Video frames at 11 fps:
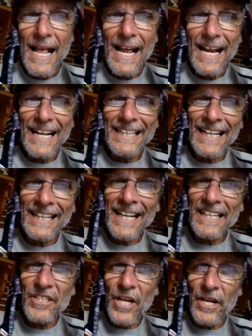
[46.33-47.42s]
And then they
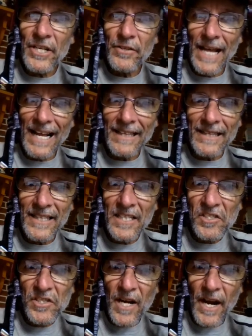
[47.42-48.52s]
tell you that
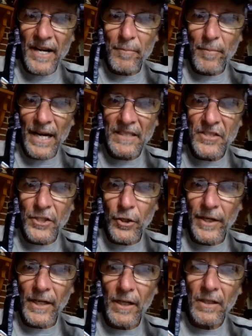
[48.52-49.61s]
this kind of
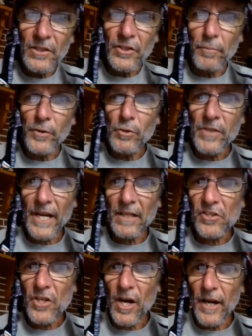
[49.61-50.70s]
bacteria, the mutans
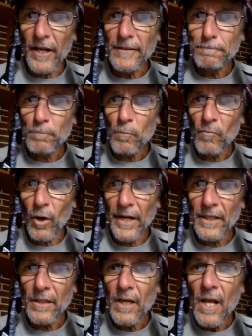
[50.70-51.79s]
kind,
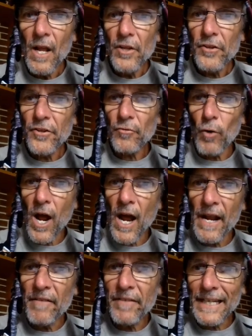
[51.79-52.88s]
right,
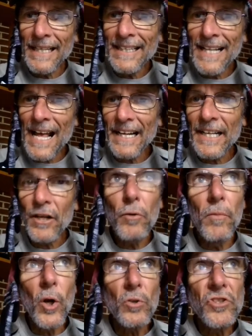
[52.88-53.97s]
thrive in that
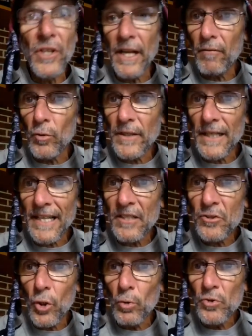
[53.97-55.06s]
innermost level that they
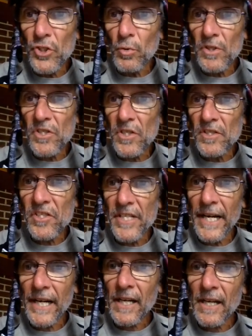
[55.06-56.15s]
told you is
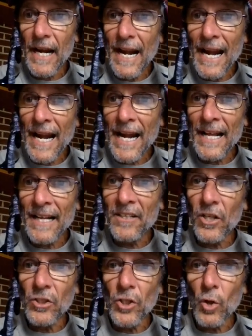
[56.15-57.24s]
acidic and
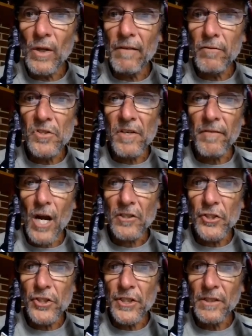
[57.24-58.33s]
low levels of oxygen.